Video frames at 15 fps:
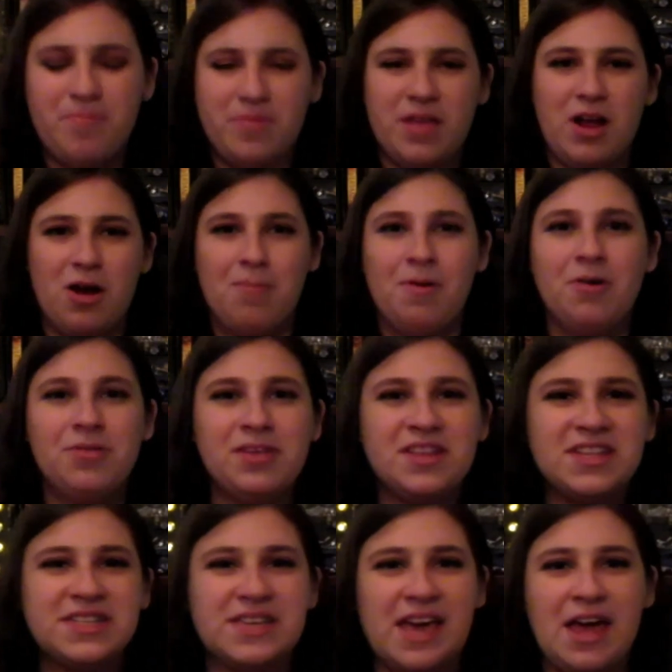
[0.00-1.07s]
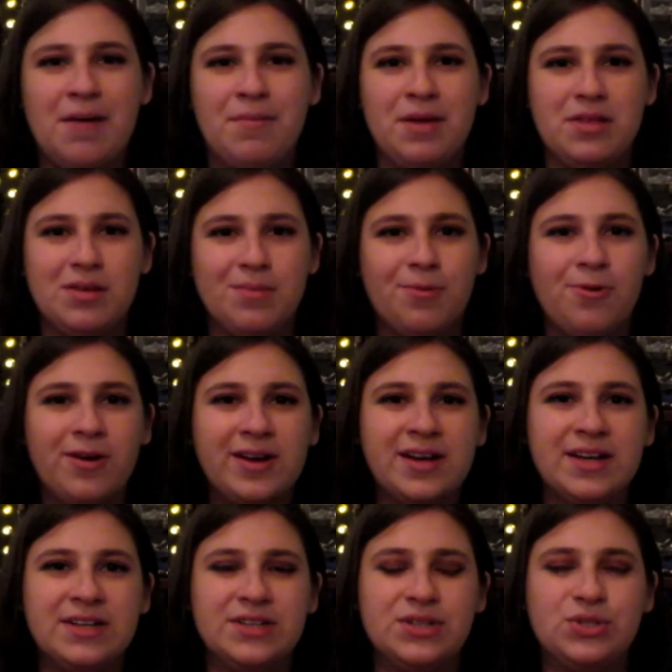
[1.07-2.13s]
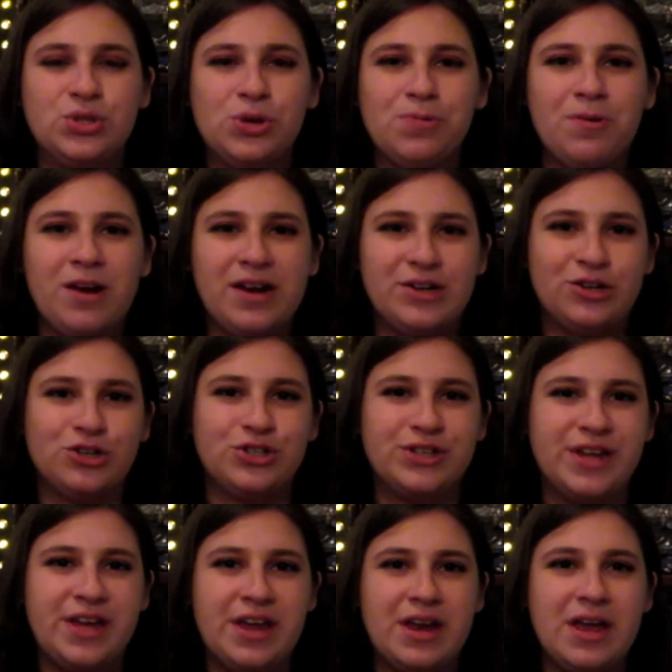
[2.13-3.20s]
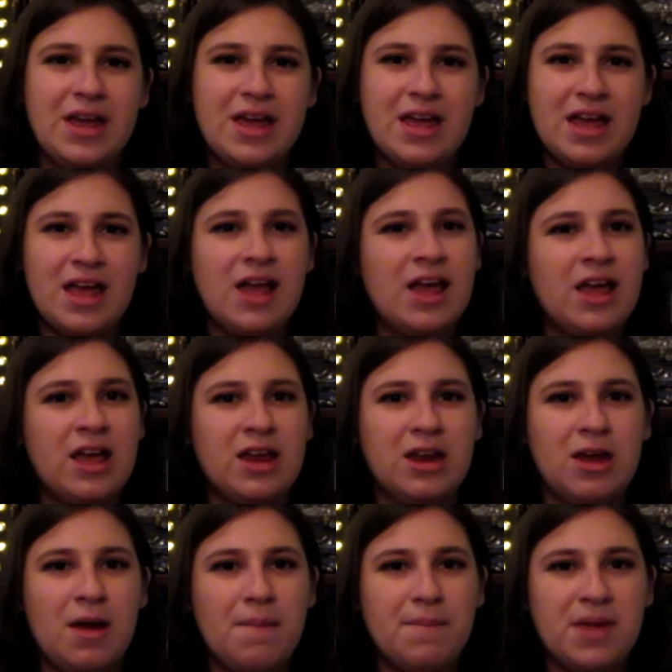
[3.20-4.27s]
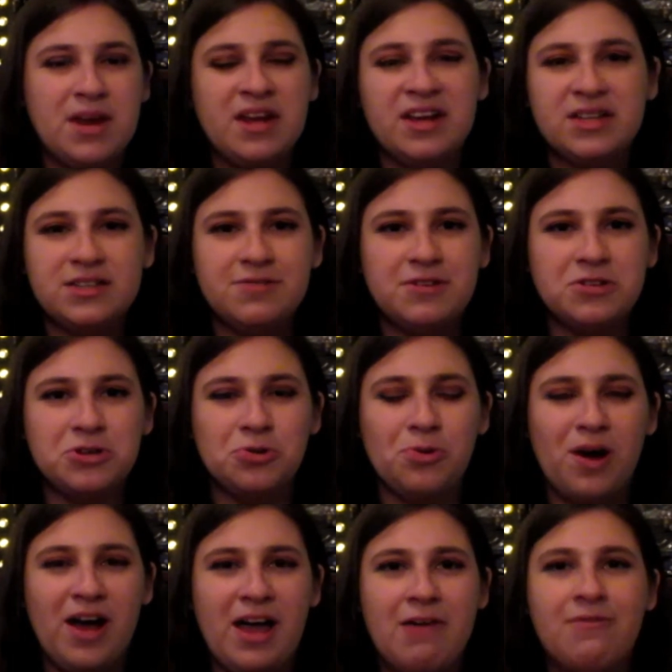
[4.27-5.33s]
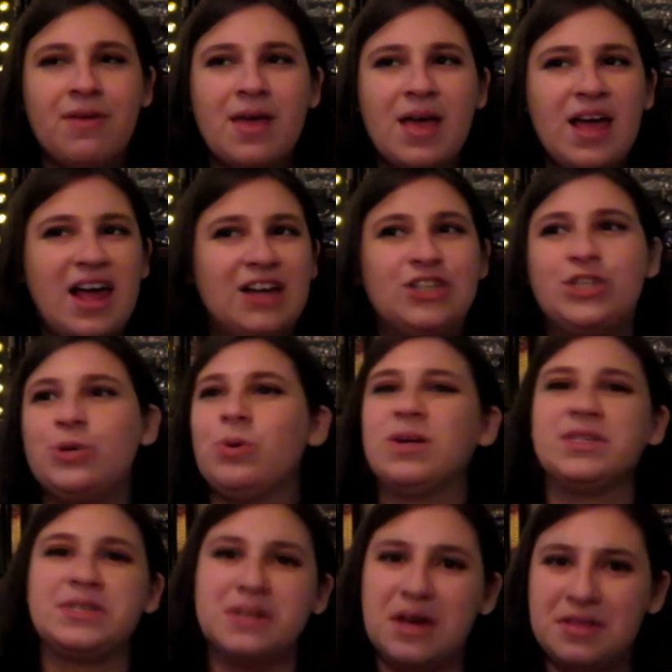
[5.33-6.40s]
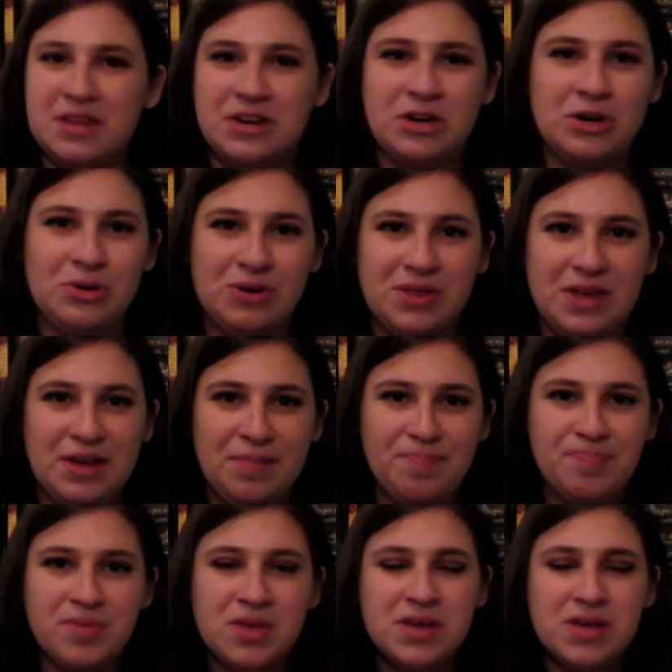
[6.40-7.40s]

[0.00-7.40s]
They're both at this camp, and the boy is super interested in meeting his future wife, and she wants nothing to do with him.